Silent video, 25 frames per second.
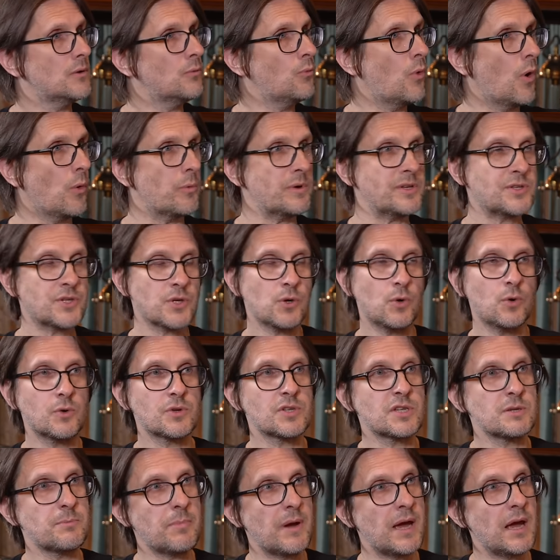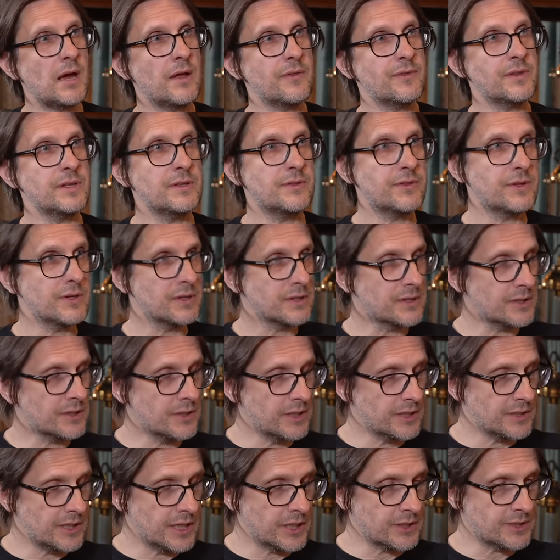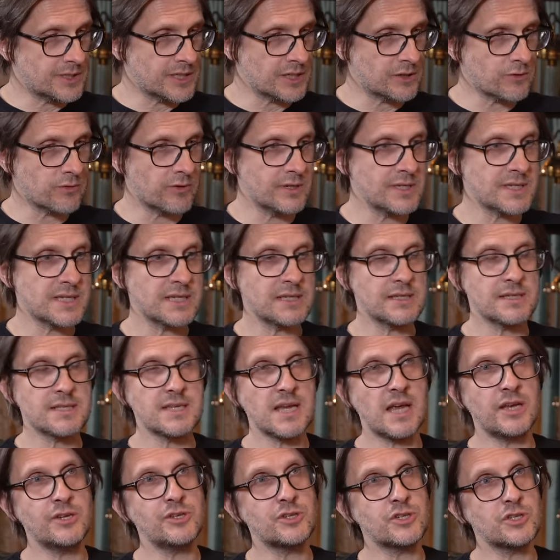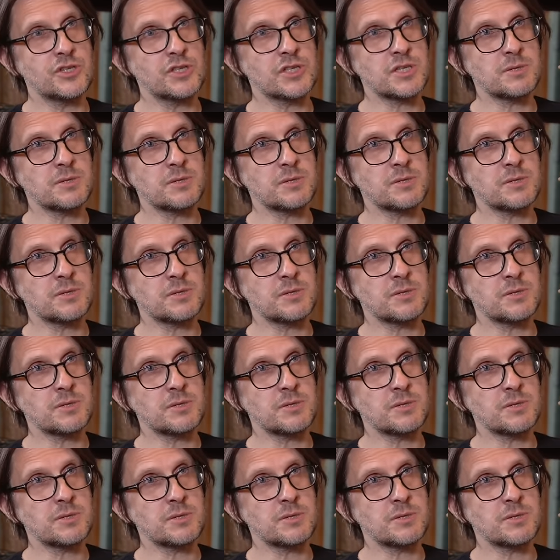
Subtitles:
What we talked about, the decreasing attention